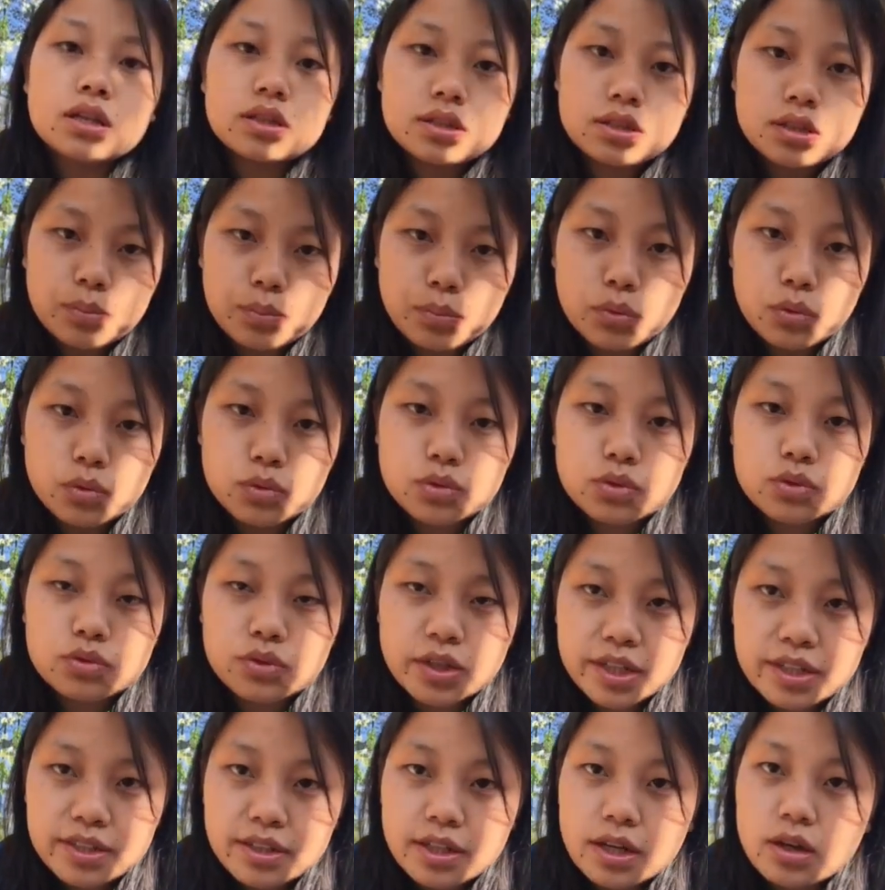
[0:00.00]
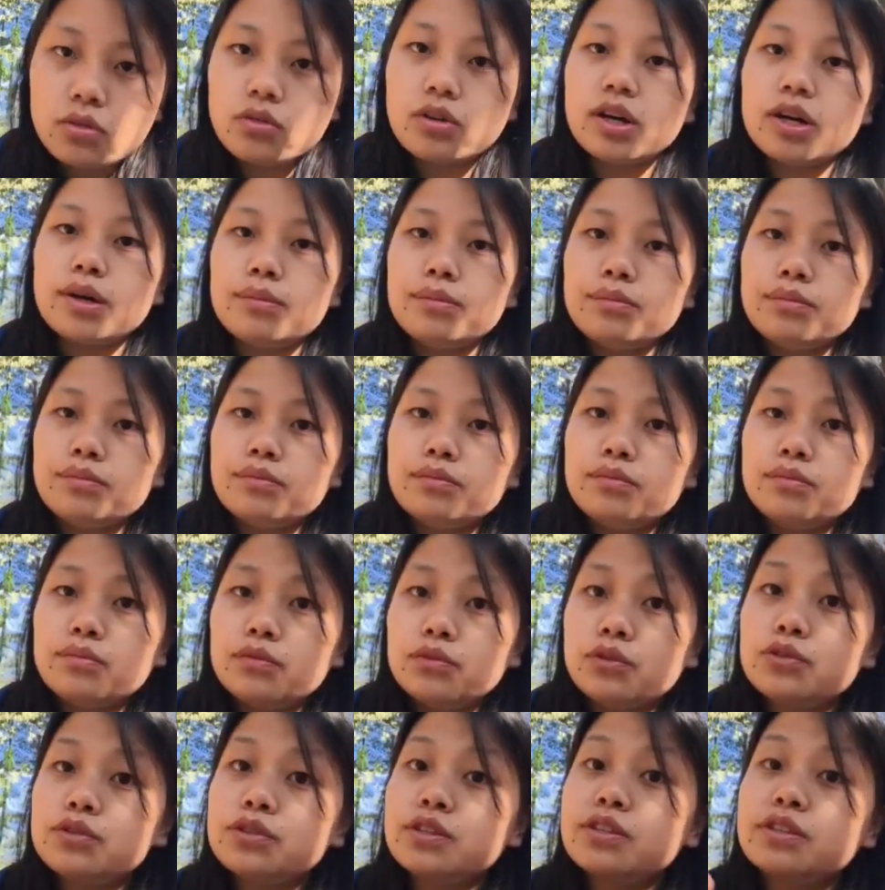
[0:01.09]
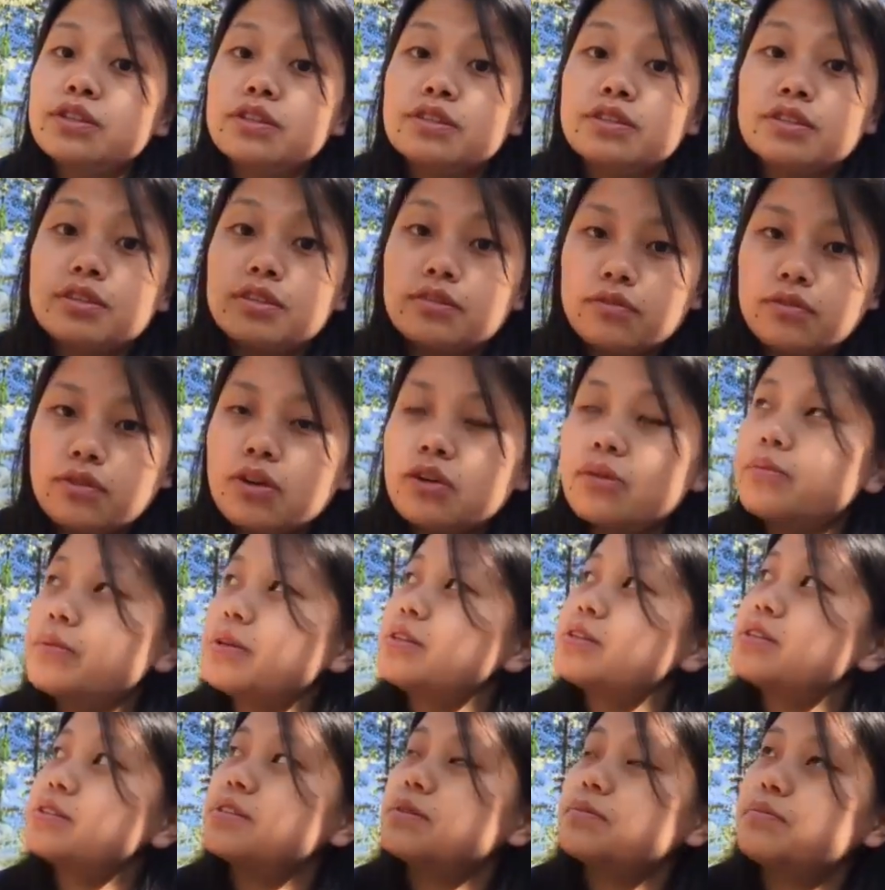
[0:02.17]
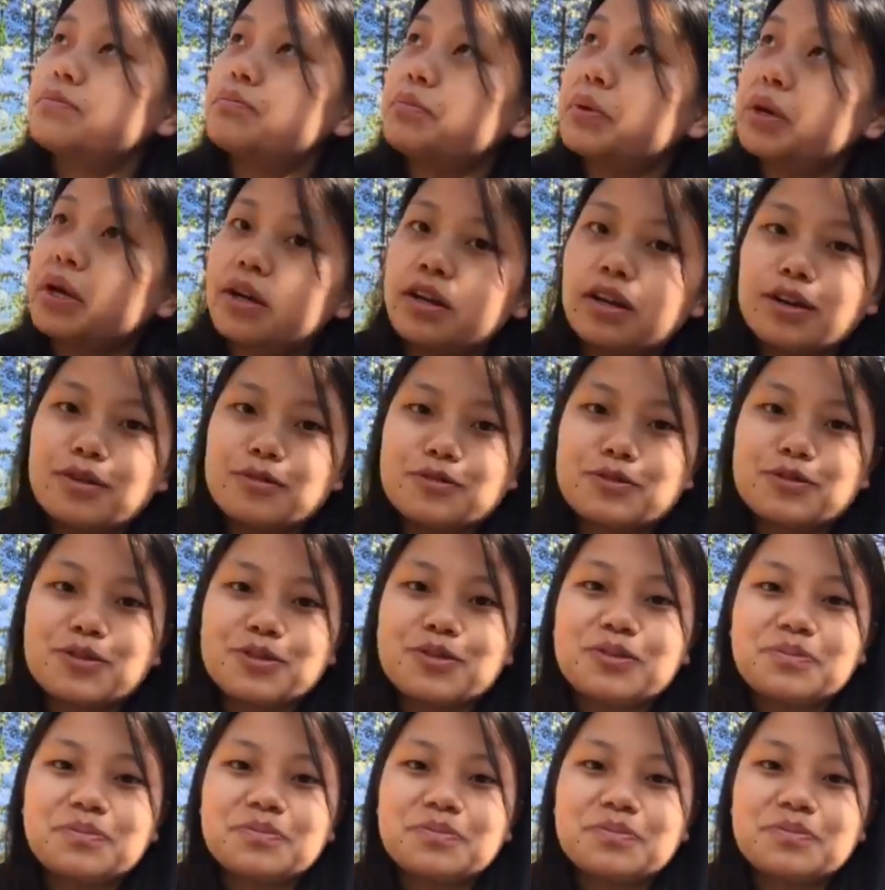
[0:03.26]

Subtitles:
suppose right now I'm using this environment as a background.